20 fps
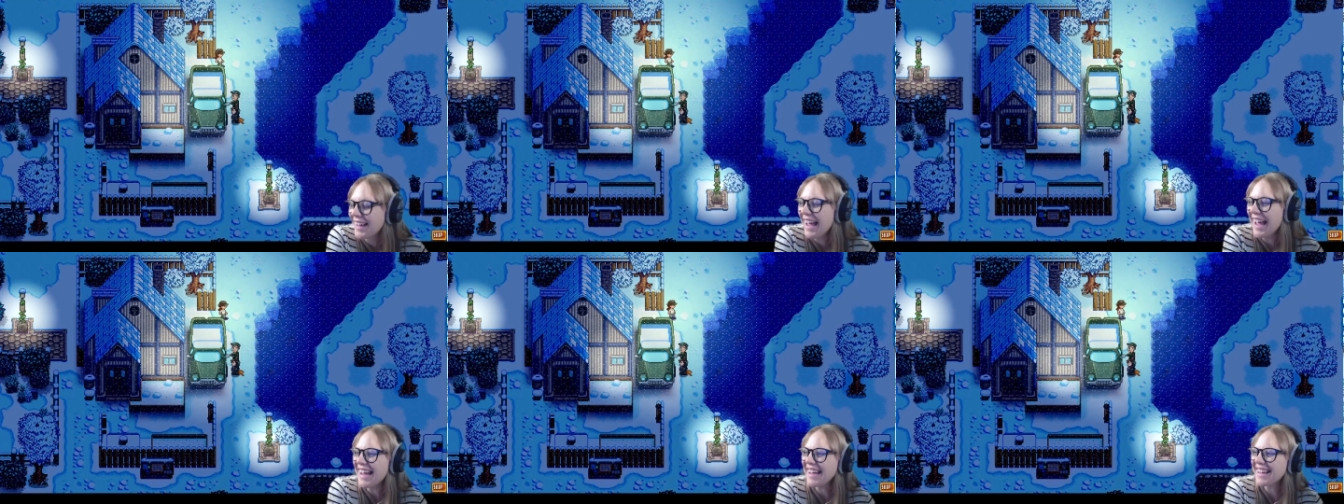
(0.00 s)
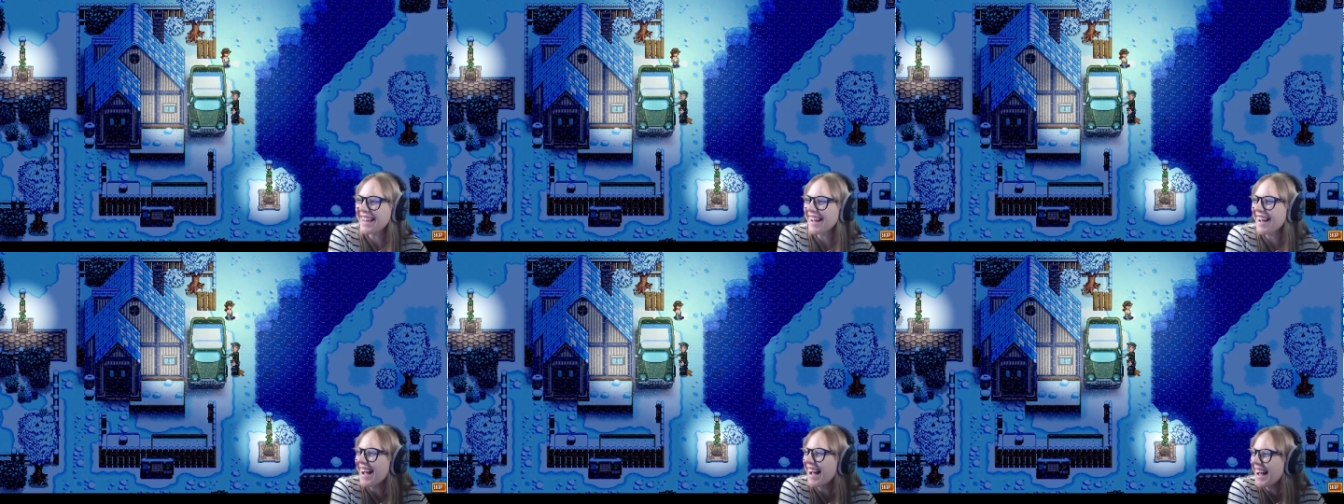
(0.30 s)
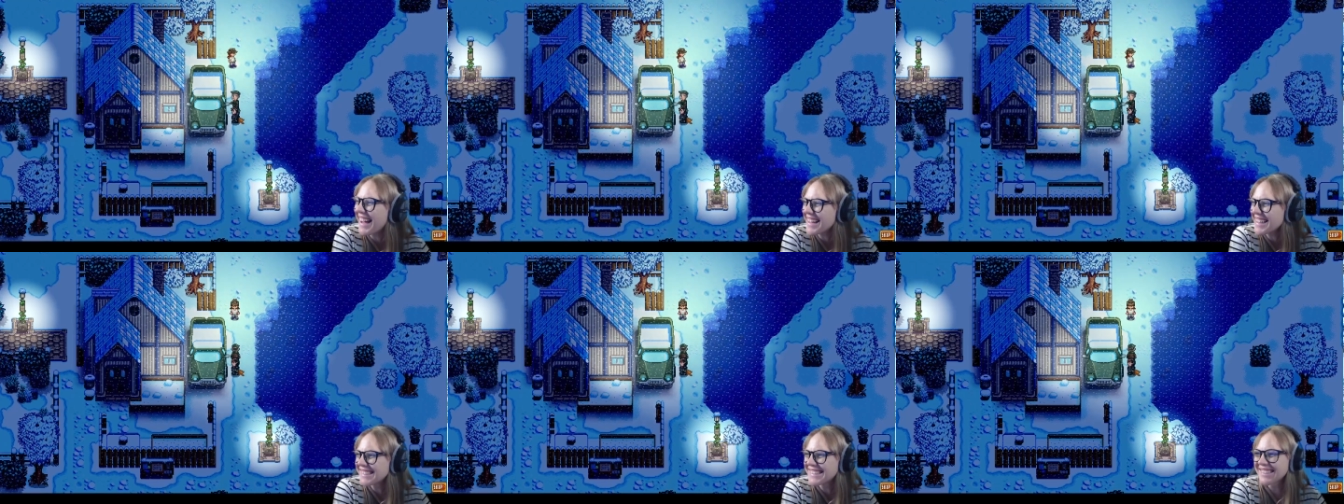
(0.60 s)
Hey
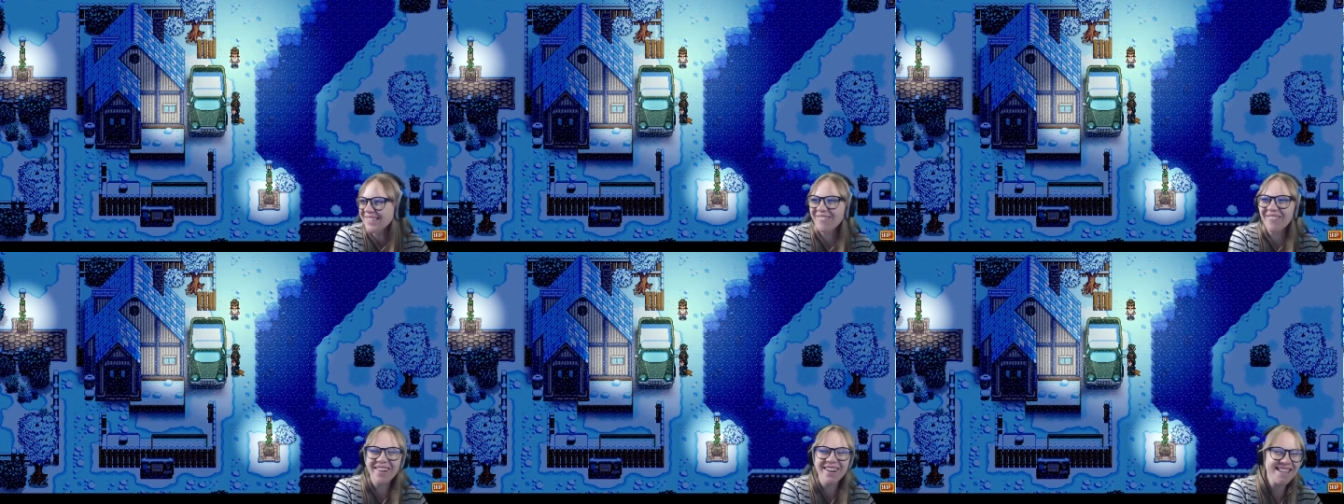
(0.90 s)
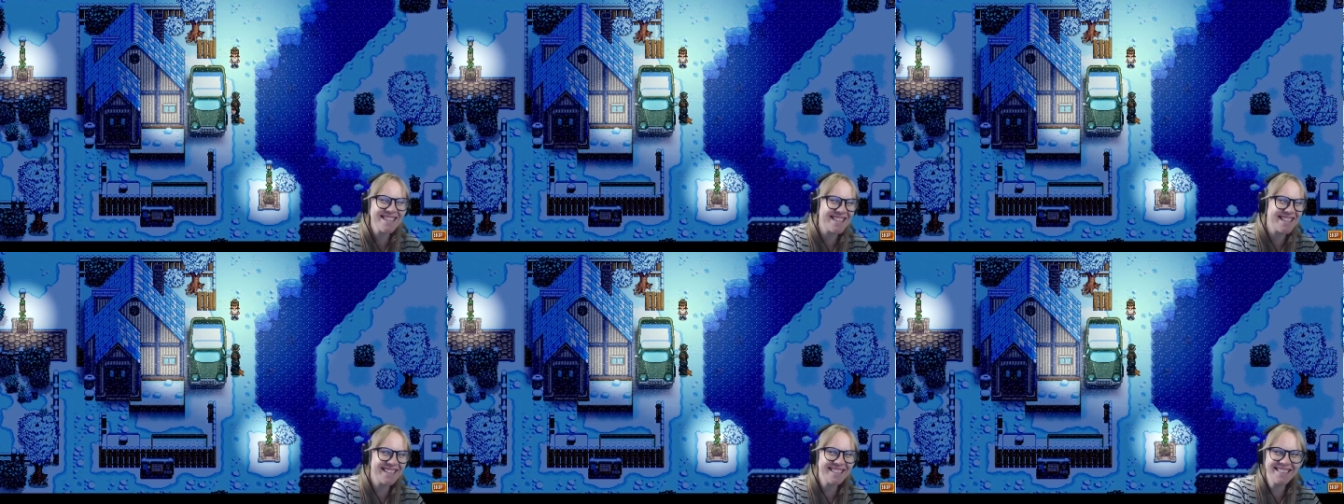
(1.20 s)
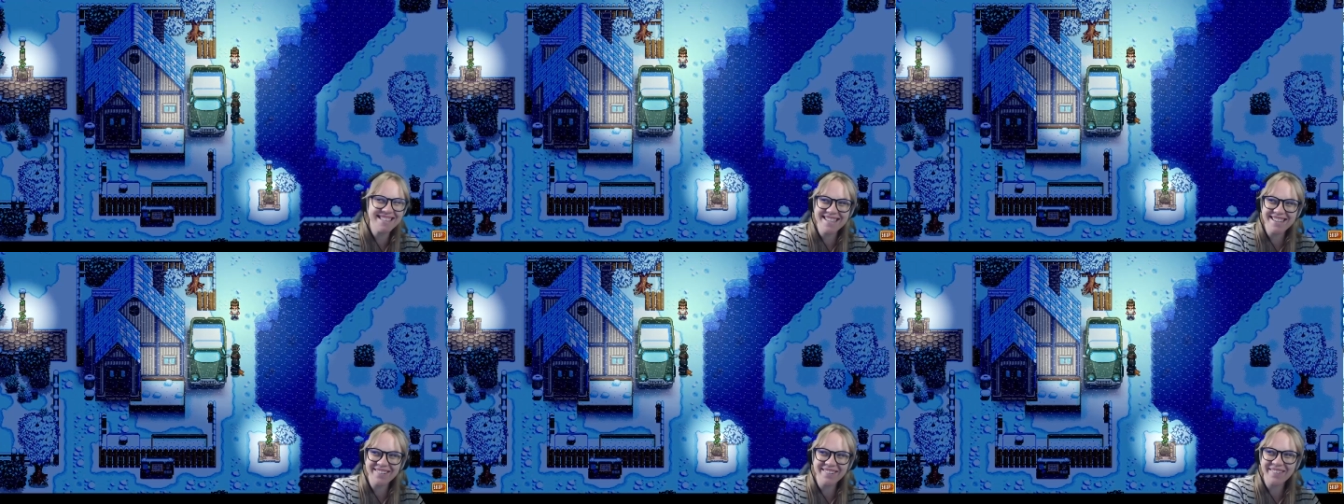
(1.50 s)
guys, what
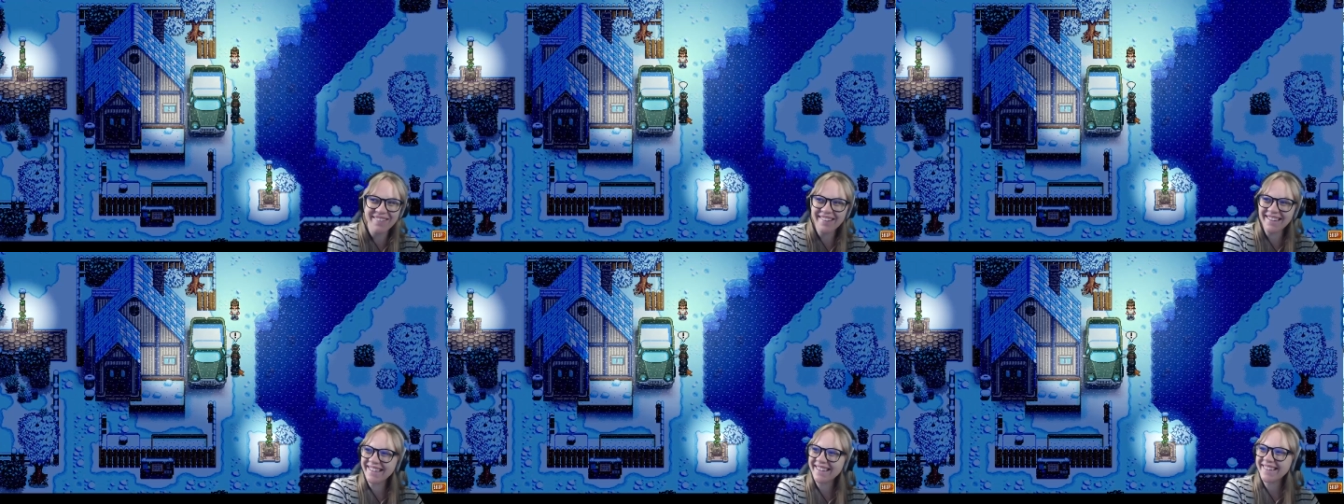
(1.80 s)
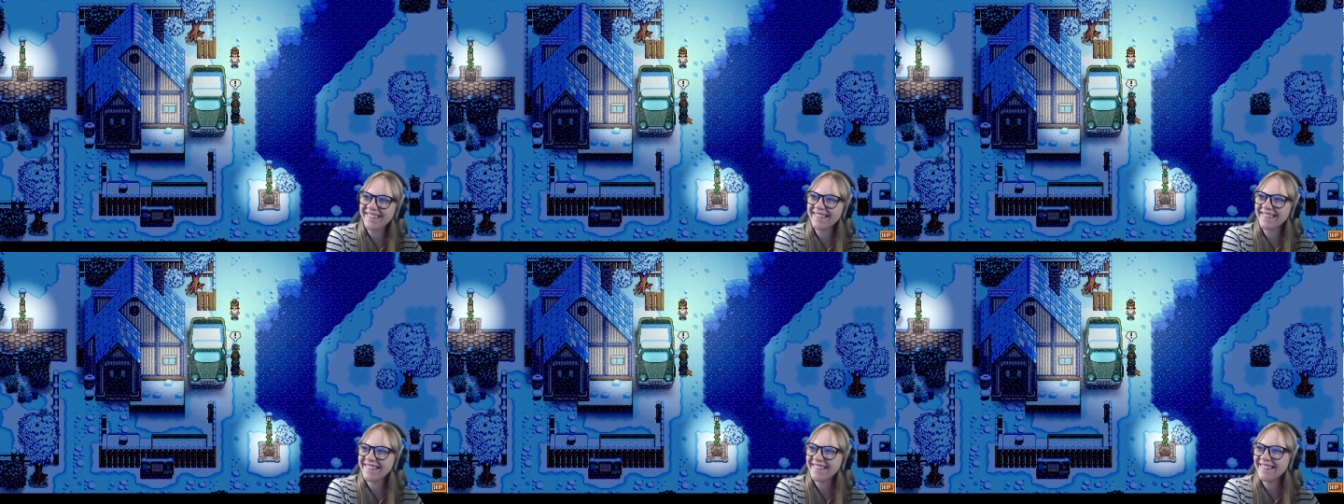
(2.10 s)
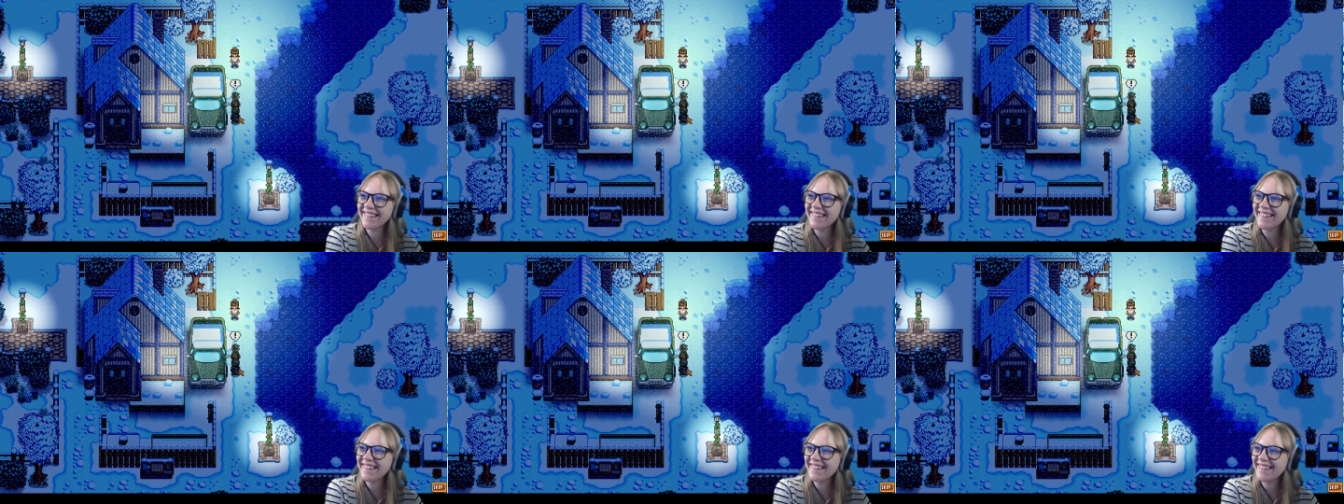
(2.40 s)
you doing?